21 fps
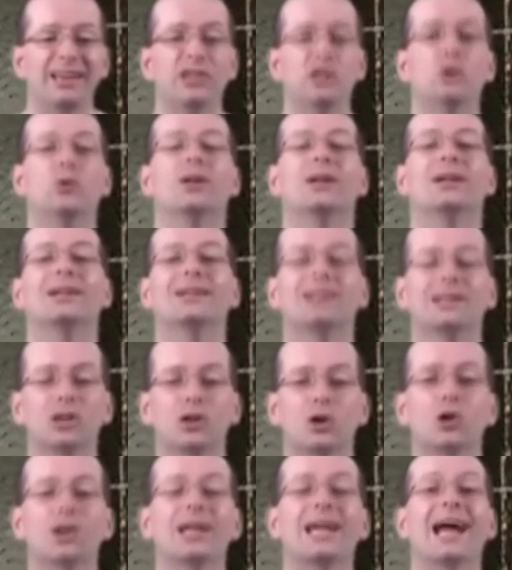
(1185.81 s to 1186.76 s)
you can
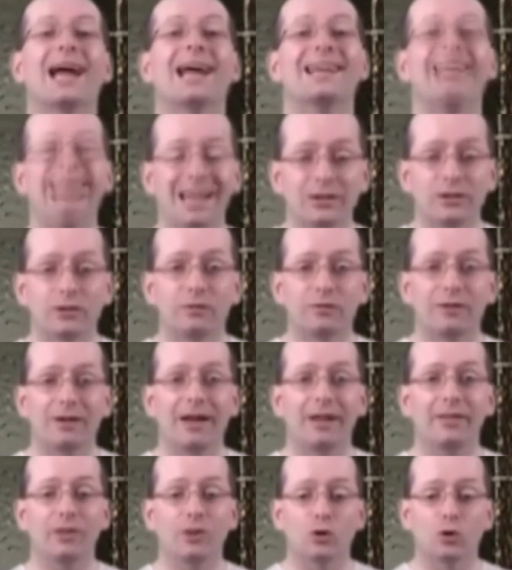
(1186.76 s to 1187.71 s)
clearly
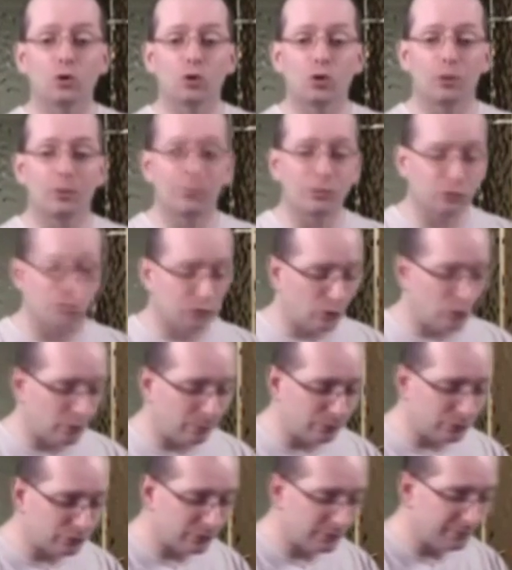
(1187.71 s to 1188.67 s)
identify the
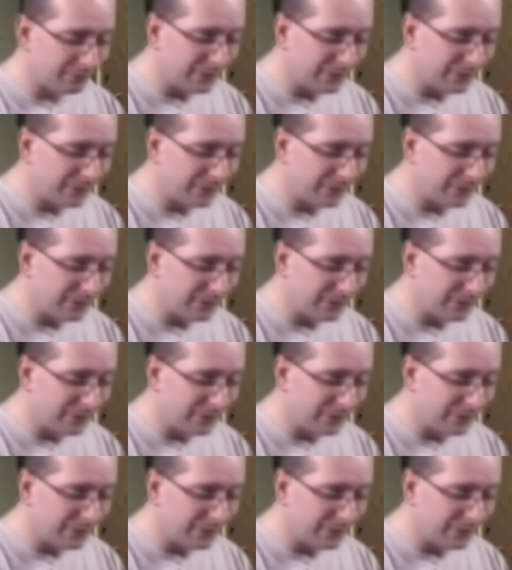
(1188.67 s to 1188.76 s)
chromosomes,